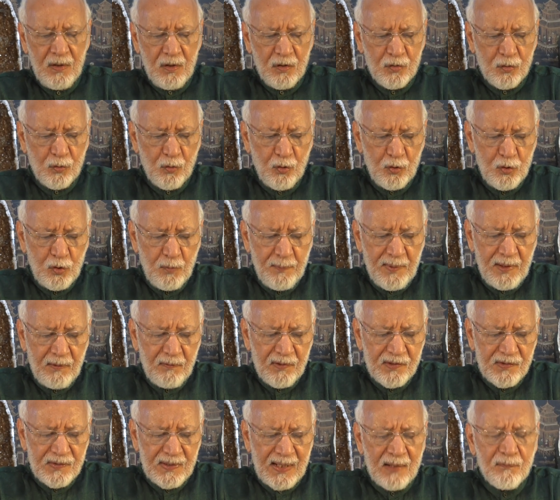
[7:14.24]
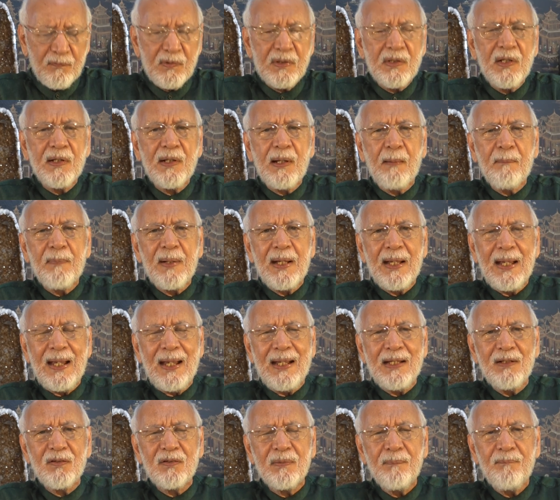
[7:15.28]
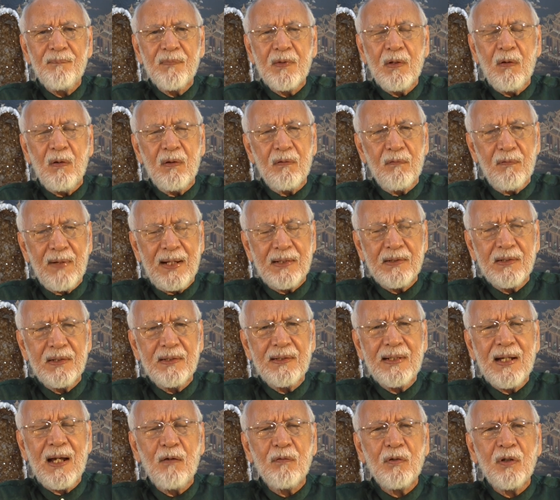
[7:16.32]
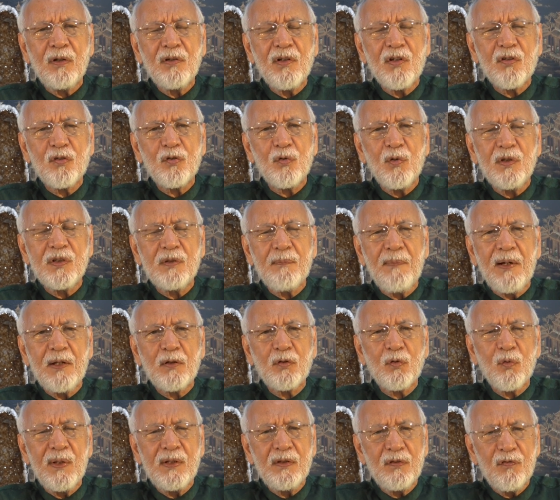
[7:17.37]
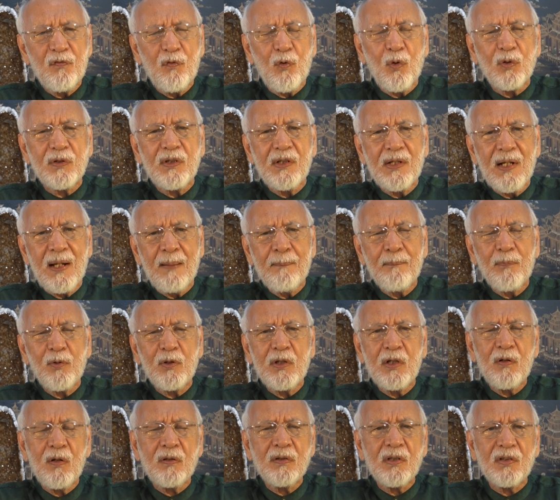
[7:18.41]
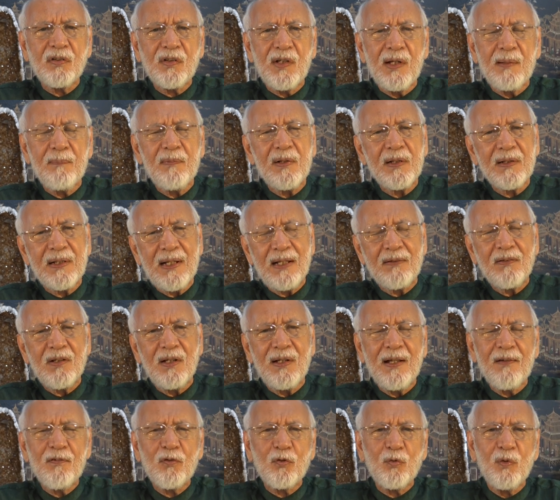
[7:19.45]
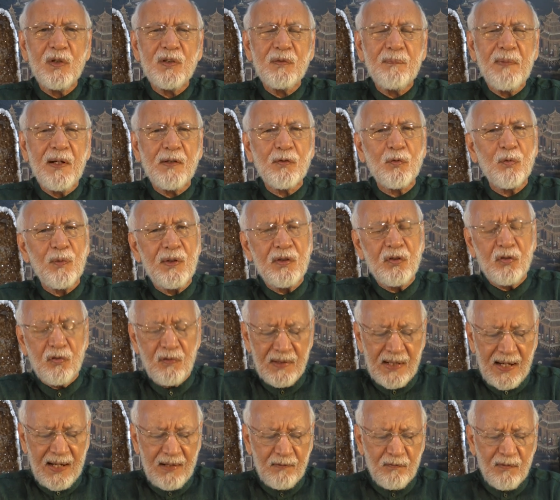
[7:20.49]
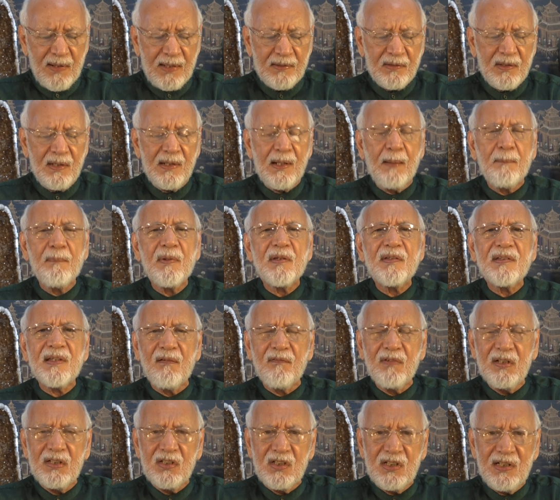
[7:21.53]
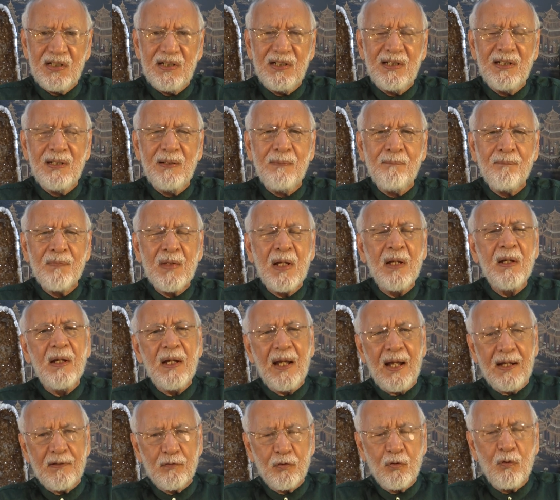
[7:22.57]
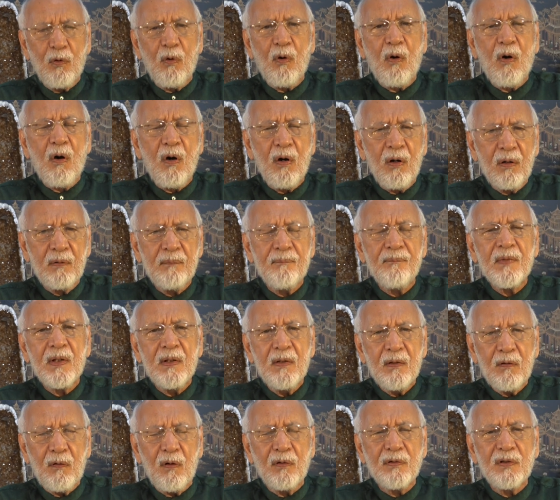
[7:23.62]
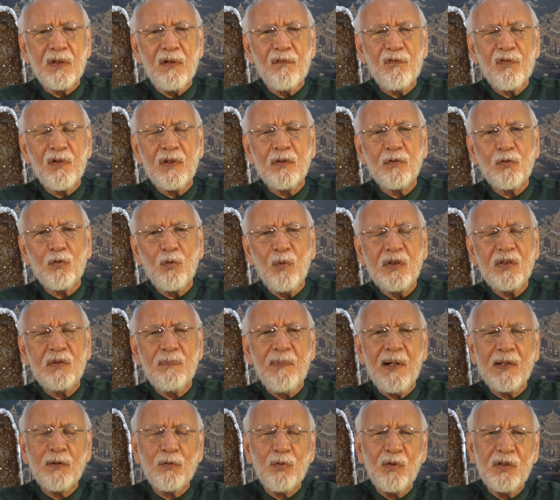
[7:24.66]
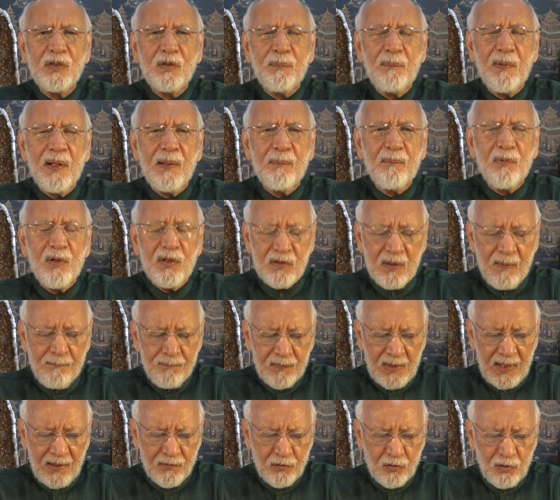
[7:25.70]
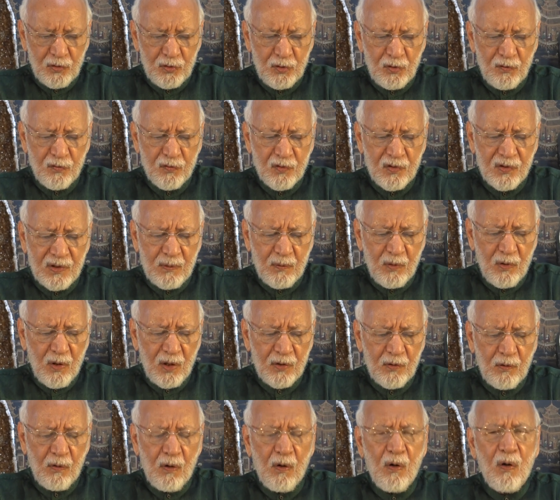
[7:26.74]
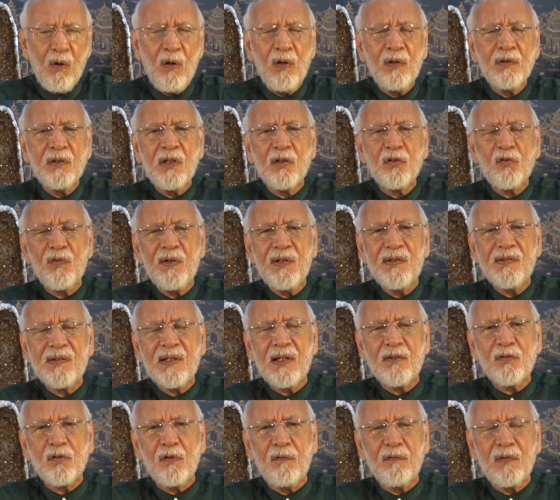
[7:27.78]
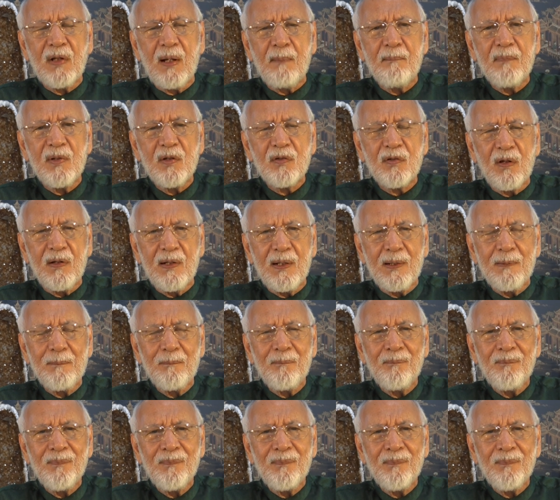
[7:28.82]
So you may start with the number 8, write it down on this 2-inch by 2-inch, fold it up, put it on the table, get the next 2-inch by 2-inch, and then write the number 17, and go on different 2-inch by 2-inch papers until you've got all the three sets of numbers on it.